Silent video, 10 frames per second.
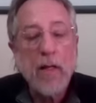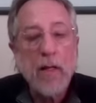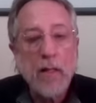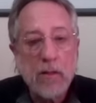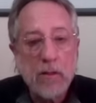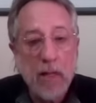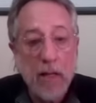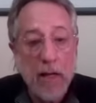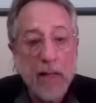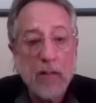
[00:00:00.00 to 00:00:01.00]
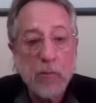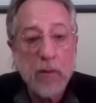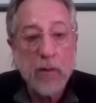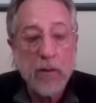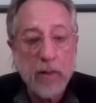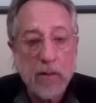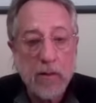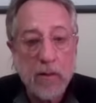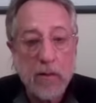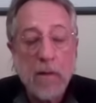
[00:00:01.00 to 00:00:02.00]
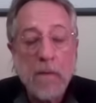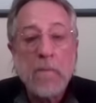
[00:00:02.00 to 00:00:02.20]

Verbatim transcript: is can i experience this